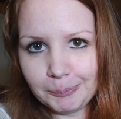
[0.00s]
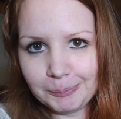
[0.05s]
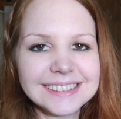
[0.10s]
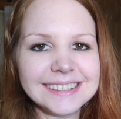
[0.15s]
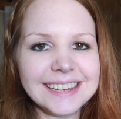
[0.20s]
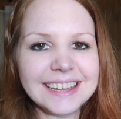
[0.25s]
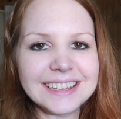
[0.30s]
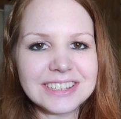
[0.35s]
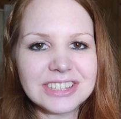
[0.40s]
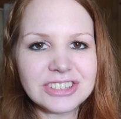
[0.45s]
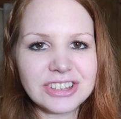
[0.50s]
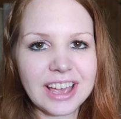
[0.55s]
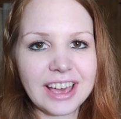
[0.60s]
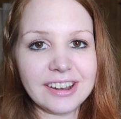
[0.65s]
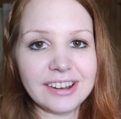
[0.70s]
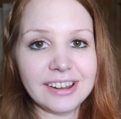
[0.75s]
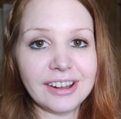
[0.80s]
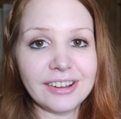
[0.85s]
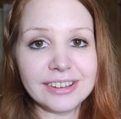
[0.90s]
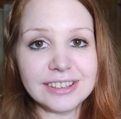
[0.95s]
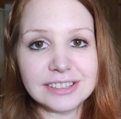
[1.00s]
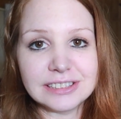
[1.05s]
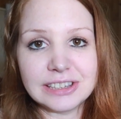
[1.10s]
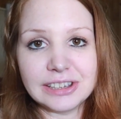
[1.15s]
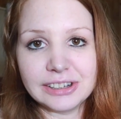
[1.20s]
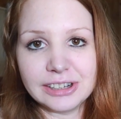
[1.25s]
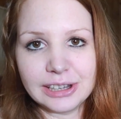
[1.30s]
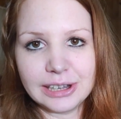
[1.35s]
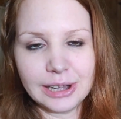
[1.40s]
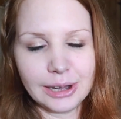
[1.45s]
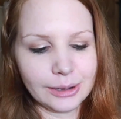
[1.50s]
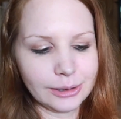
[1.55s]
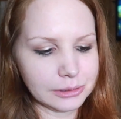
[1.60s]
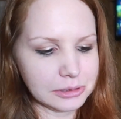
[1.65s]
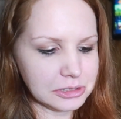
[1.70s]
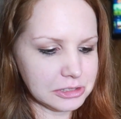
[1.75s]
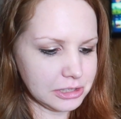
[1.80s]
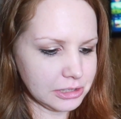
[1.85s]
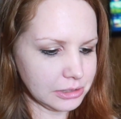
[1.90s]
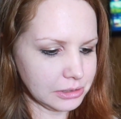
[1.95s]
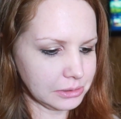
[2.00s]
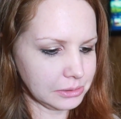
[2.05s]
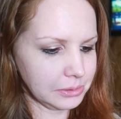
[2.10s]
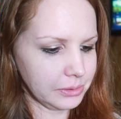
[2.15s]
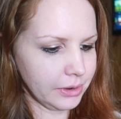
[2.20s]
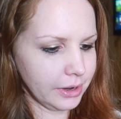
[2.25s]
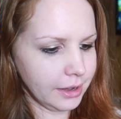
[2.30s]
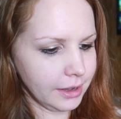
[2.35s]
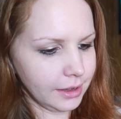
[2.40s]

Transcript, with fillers: Today's shout out is gonna go to